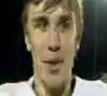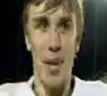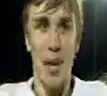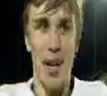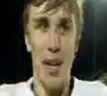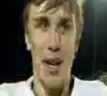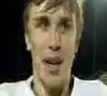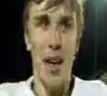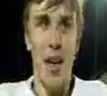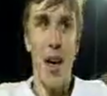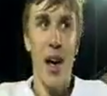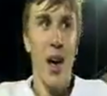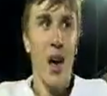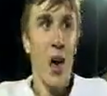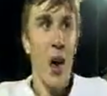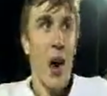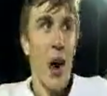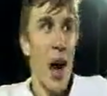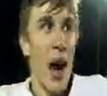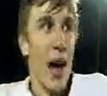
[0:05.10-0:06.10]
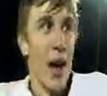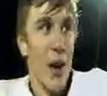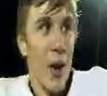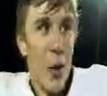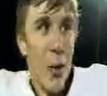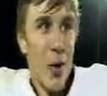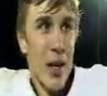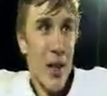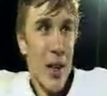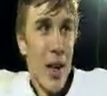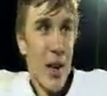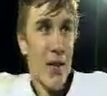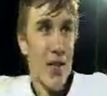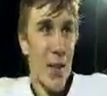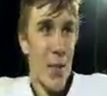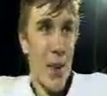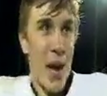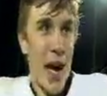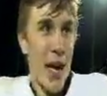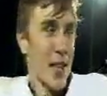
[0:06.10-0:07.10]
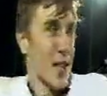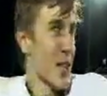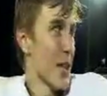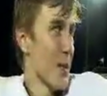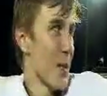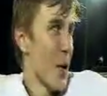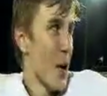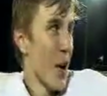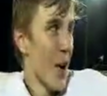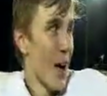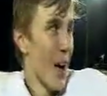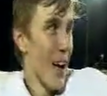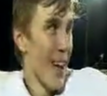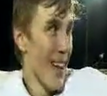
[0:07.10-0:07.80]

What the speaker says: beginning. I know we love to pass the ball